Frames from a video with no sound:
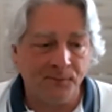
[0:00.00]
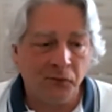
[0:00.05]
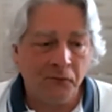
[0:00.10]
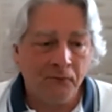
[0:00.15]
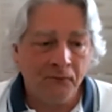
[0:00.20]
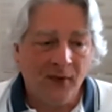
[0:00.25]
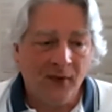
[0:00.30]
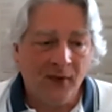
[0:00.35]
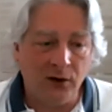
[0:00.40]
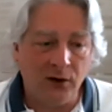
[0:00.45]

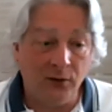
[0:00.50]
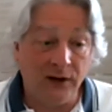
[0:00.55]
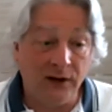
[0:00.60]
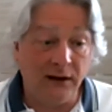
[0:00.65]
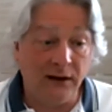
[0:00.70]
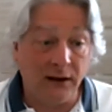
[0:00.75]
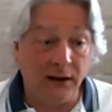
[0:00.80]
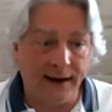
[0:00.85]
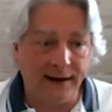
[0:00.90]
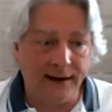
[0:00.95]
And I really
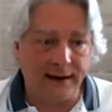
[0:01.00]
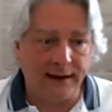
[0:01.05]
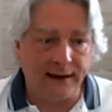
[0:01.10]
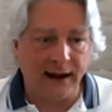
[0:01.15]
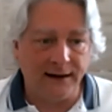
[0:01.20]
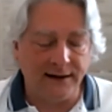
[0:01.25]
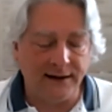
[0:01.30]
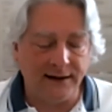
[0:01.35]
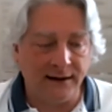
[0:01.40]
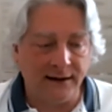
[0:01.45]
liked that
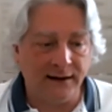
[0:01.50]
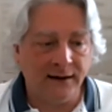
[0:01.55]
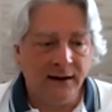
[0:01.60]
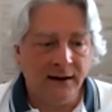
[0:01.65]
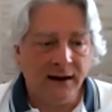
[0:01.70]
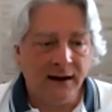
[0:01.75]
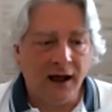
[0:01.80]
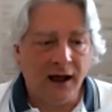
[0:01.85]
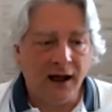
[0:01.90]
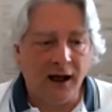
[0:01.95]
idea.
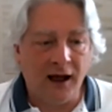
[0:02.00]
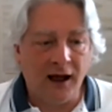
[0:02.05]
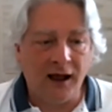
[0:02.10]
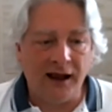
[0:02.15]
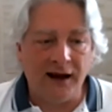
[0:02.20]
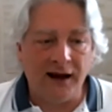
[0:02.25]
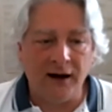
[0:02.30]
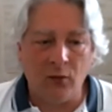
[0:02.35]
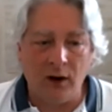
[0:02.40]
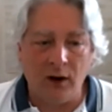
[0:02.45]

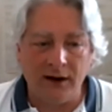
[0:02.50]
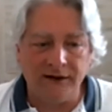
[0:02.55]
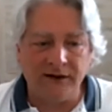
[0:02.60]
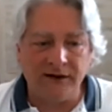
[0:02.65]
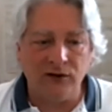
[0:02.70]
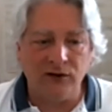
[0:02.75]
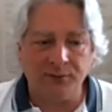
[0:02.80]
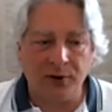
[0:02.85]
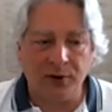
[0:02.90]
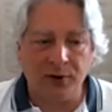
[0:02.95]
And I wanted to
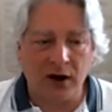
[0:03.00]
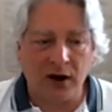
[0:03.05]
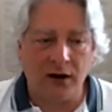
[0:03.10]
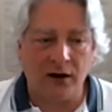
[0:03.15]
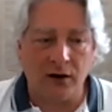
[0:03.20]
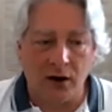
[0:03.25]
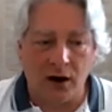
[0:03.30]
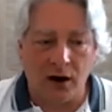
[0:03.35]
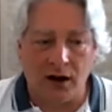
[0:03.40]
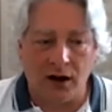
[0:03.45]
use part
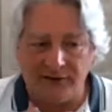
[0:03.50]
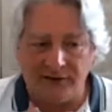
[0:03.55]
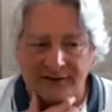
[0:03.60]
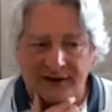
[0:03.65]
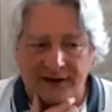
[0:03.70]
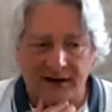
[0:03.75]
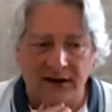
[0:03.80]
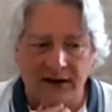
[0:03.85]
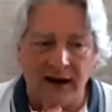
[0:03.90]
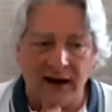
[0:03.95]
or all of
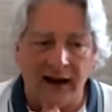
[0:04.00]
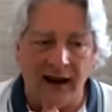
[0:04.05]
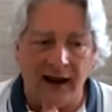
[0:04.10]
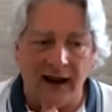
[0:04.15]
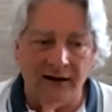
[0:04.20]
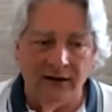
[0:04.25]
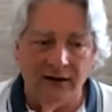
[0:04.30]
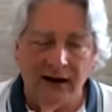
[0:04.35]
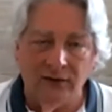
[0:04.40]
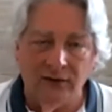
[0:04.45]
it
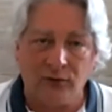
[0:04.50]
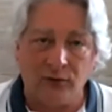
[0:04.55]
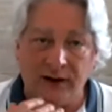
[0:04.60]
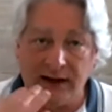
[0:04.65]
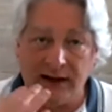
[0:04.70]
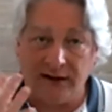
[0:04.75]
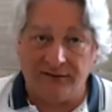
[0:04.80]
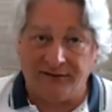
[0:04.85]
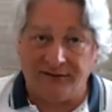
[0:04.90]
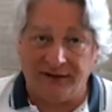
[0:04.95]
and
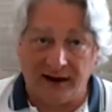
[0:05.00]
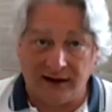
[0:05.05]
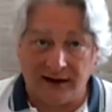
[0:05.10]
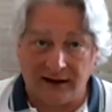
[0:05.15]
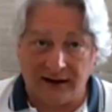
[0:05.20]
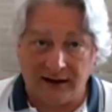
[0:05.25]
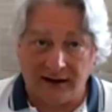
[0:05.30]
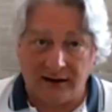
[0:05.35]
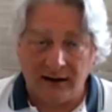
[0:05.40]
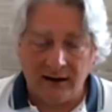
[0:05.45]
reinvent
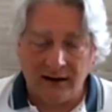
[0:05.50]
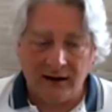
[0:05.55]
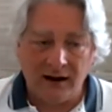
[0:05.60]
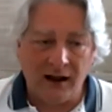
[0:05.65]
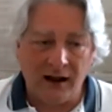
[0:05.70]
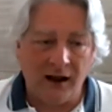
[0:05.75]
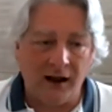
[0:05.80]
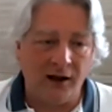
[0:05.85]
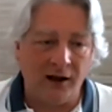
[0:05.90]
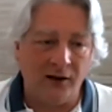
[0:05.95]
it.
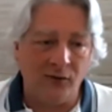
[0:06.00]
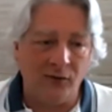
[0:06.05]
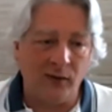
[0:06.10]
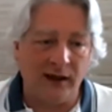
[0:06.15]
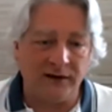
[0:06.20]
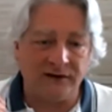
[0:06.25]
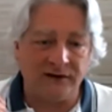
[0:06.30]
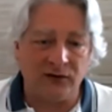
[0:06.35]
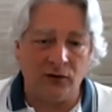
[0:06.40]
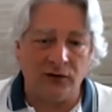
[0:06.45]

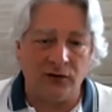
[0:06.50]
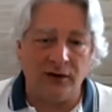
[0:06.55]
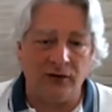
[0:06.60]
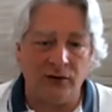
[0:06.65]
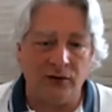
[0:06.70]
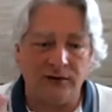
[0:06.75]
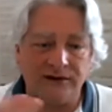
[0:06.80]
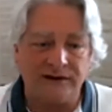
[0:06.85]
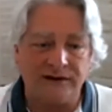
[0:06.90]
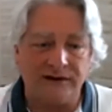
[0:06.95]
And so then
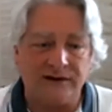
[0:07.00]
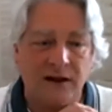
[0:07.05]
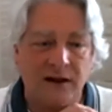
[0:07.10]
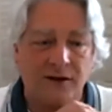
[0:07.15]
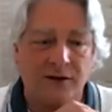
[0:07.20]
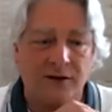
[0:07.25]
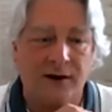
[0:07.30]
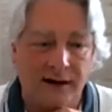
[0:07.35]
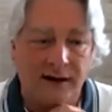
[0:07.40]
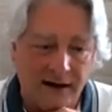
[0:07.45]
there was this
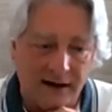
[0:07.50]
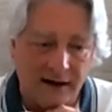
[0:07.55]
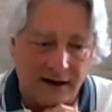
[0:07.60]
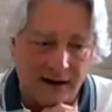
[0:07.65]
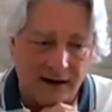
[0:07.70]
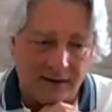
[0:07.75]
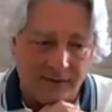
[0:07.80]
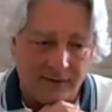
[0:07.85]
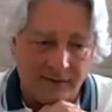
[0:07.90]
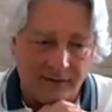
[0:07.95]
other
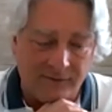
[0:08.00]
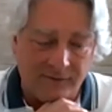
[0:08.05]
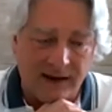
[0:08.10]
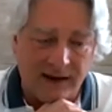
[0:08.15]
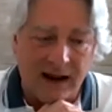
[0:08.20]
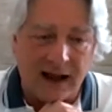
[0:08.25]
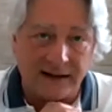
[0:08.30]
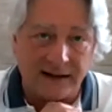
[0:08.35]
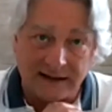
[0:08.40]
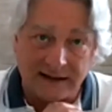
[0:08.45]
idea that
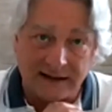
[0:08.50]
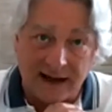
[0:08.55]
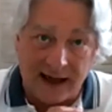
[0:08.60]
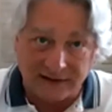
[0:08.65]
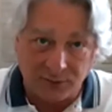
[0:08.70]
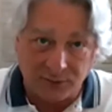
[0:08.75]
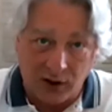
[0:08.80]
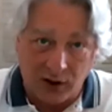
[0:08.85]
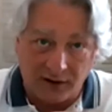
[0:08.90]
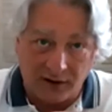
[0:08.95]
Isaac
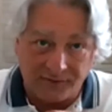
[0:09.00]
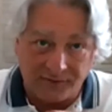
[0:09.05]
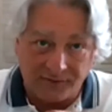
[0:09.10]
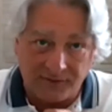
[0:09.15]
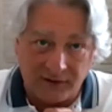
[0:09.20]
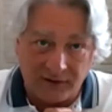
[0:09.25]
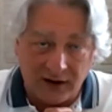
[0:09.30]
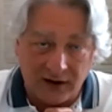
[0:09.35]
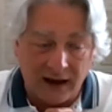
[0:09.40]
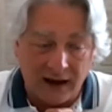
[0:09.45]
Asimov
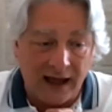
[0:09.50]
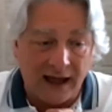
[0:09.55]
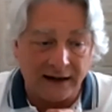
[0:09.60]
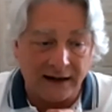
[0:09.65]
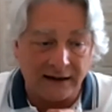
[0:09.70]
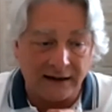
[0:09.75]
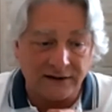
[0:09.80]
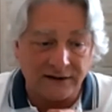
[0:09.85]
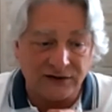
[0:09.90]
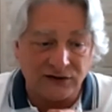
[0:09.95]

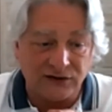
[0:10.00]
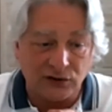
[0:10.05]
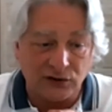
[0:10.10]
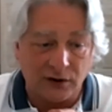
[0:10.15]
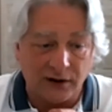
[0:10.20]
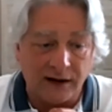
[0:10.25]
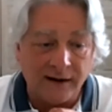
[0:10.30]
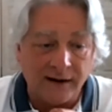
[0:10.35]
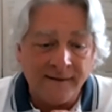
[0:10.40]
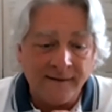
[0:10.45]
had in a
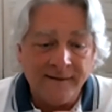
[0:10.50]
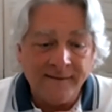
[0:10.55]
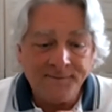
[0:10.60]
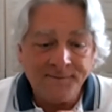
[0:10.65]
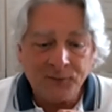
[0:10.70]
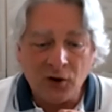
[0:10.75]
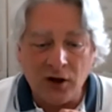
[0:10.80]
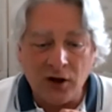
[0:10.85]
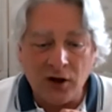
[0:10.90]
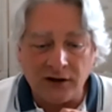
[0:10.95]
story
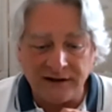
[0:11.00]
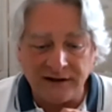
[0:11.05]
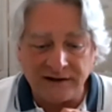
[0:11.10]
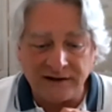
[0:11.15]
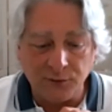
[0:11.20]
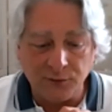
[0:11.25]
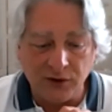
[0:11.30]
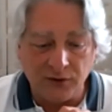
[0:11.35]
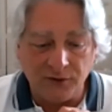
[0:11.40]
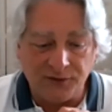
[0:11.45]
called It's
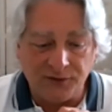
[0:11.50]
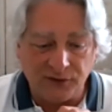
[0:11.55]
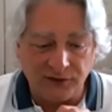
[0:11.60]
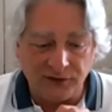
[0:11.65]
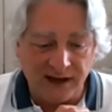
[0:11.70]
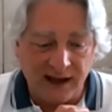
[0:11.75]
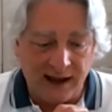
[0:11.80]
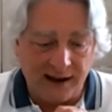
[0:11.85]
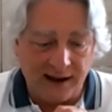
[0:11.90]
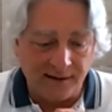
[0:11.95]
a Beautiful
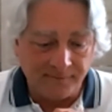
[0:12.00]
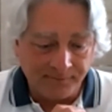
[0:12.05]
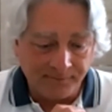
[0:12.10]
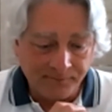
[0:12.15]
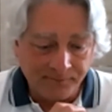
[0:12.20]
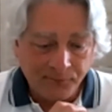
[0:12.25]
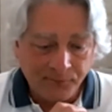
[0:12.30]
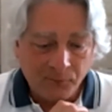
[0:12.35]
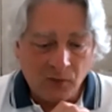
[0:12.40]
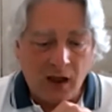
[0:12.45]
Day,
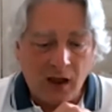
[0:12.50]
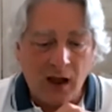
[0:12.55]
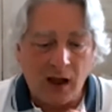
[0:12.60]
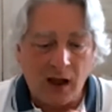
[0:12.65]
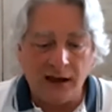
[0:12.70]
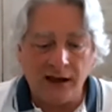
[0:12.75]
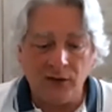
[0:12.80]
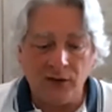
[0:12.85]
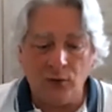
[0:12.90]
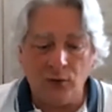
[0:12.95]

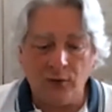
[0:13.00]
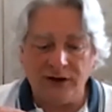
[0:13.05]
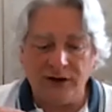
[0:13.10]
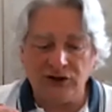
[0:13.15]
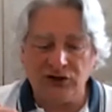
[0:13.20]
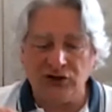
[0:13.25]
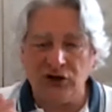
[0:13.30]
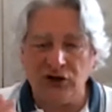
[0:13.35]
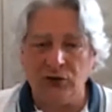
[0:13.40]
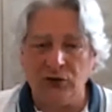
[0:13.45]
in which
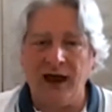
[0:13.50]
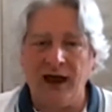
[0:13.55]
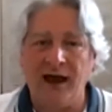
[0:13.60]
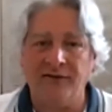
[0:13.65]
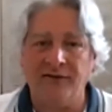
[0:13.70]
you have